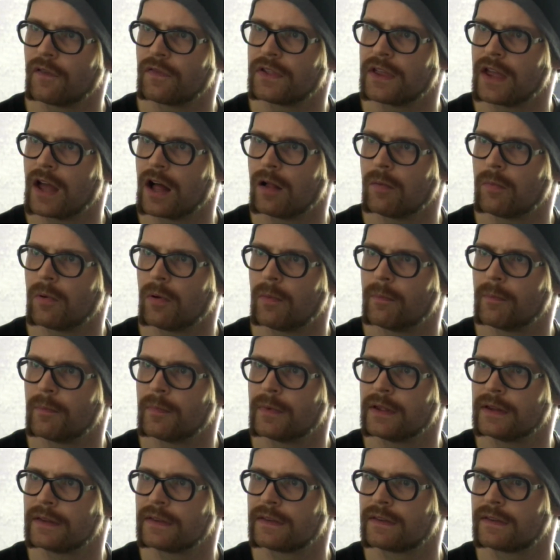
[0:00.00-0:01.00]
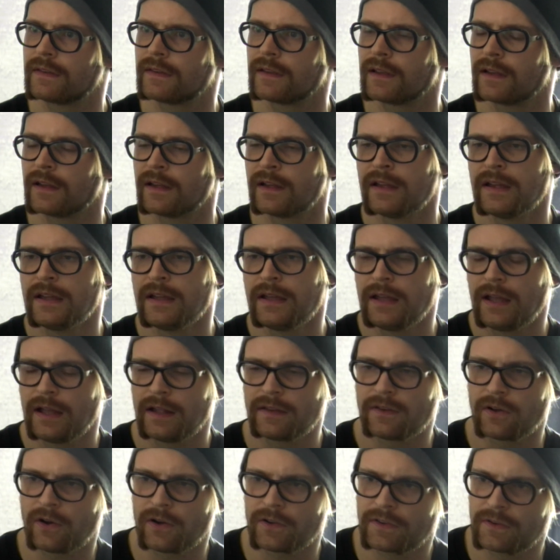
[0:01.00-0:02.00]
album. It's
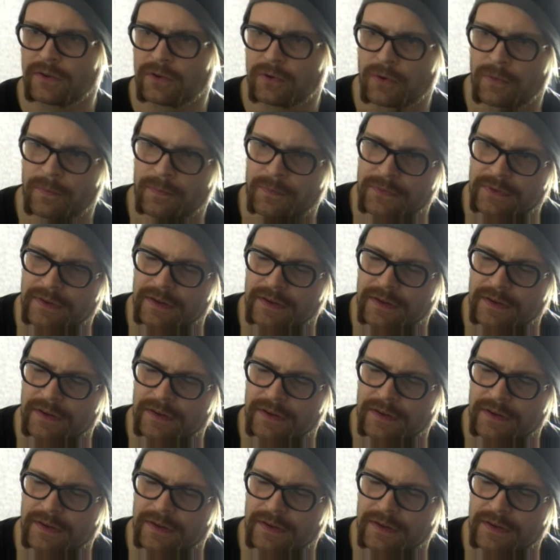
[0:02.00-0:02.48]
also